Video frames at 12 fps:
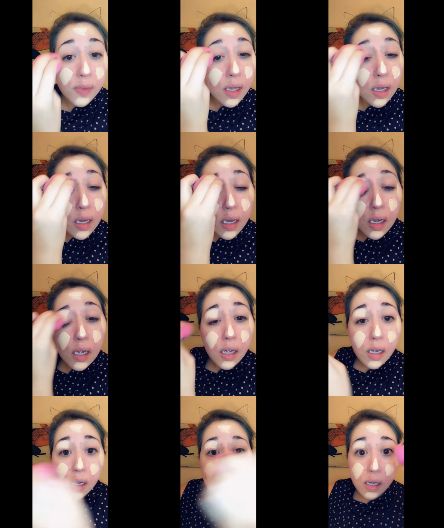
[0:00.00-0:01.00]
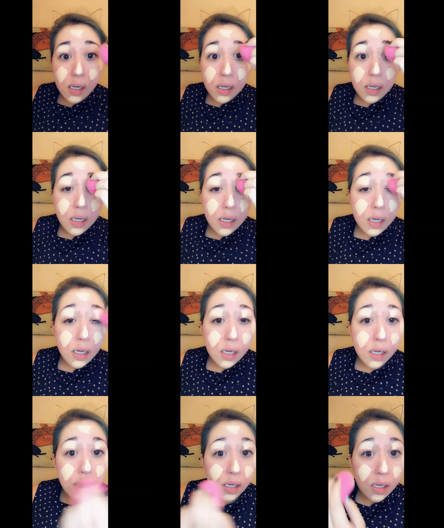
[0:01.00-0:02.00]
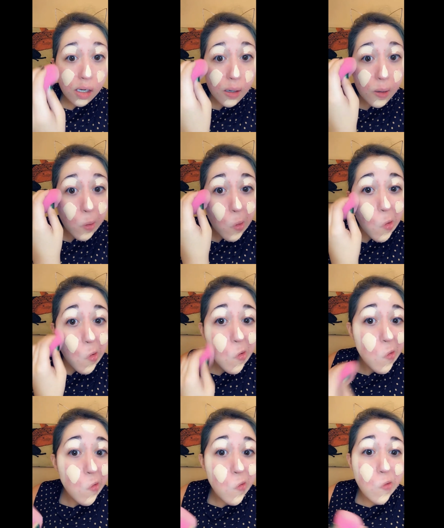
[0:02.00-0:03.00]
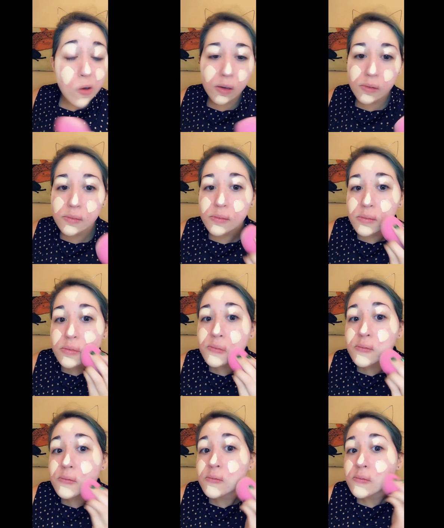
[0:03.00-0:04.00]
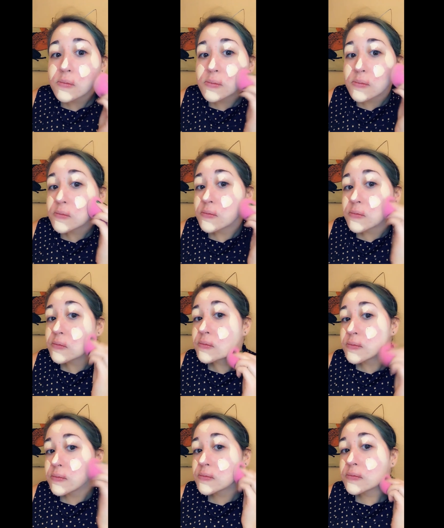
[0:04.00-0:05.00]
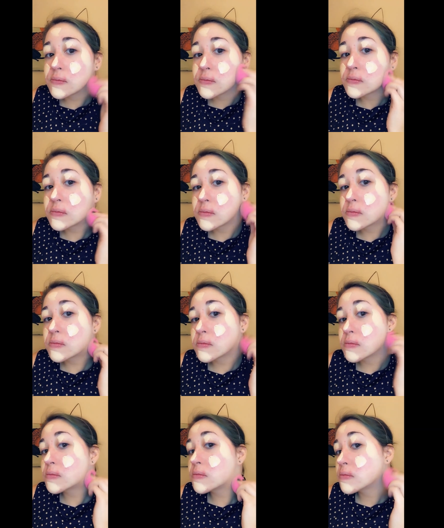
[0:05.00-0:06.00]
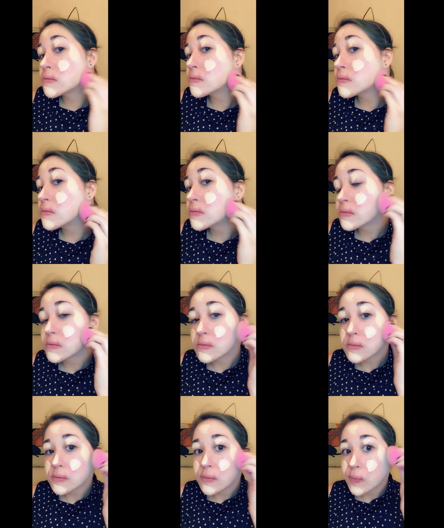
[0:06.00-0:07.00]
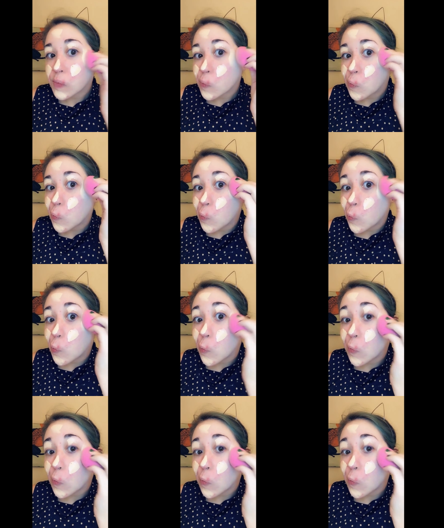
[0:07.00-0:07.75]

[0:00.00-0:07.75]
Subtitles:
No one is speaking in this clip.